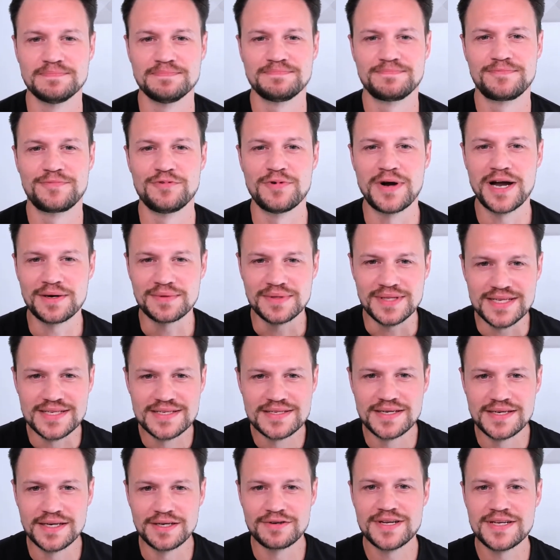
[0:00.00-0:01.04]
Throughout this
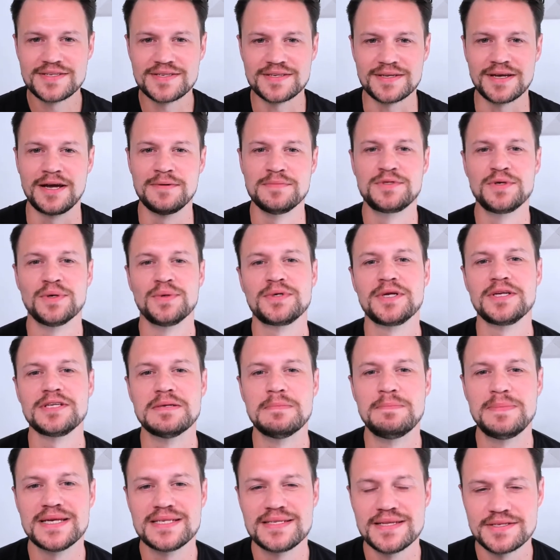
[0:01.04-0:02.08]
series, I'm talking to
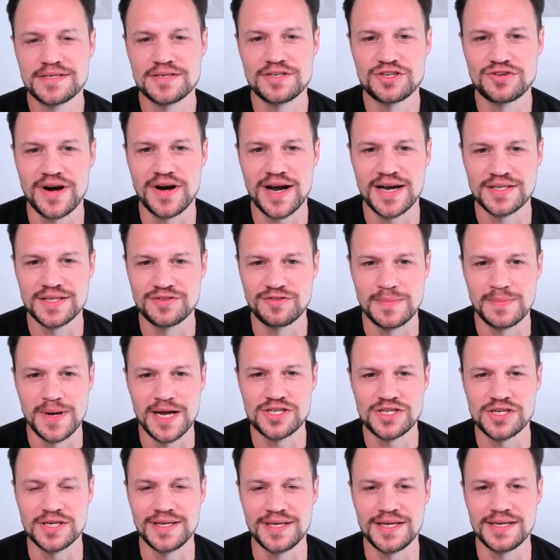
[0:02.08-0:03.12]
business and
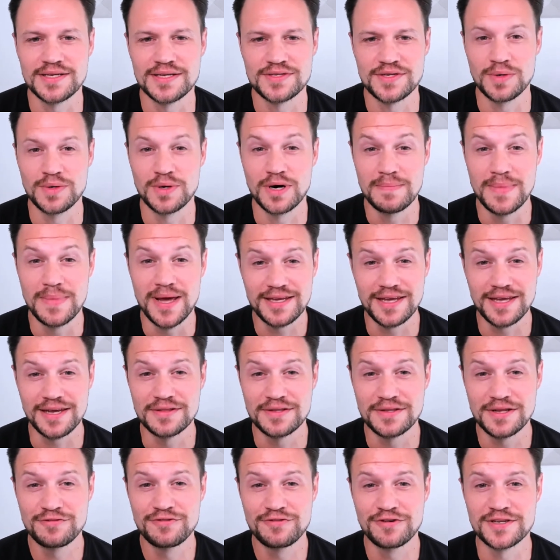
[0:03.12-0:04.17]
transformation leaders who are making a
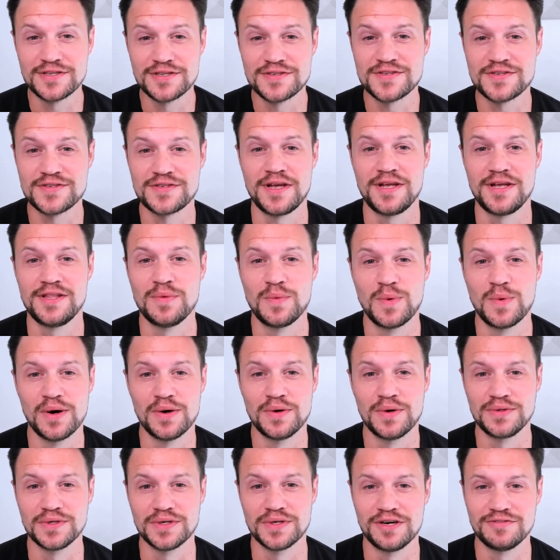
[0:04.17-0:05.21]
difference in the
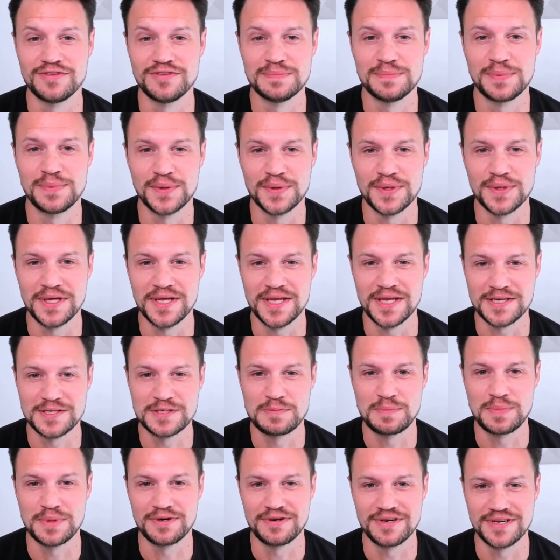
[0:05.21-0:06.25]
world of employee
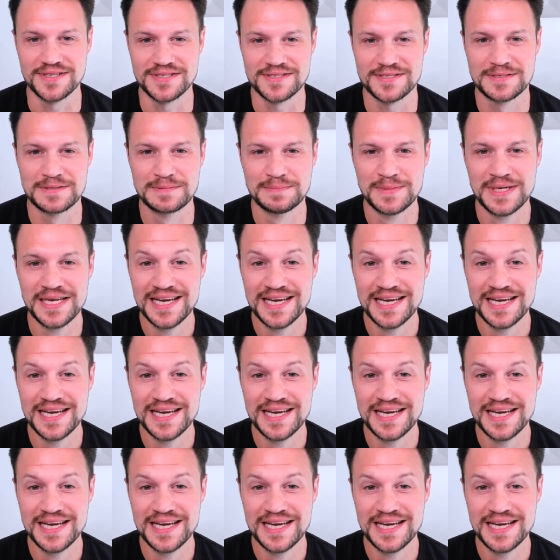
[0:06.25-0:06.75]
experience.